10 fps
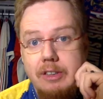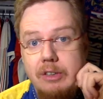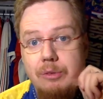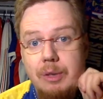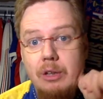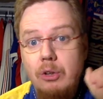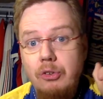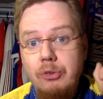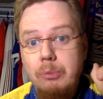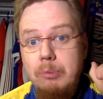Hungary will
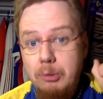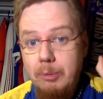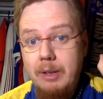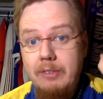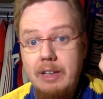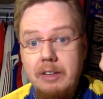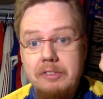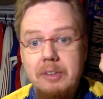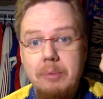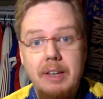also probably tell us
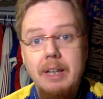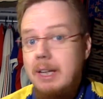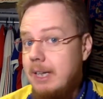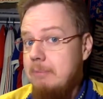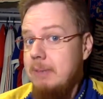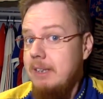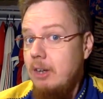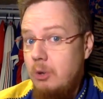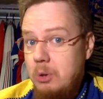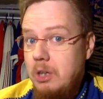something, but
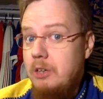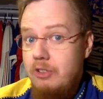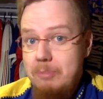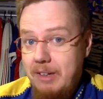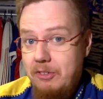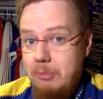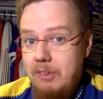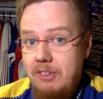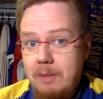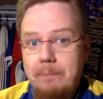all remains to be
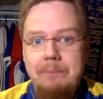seen.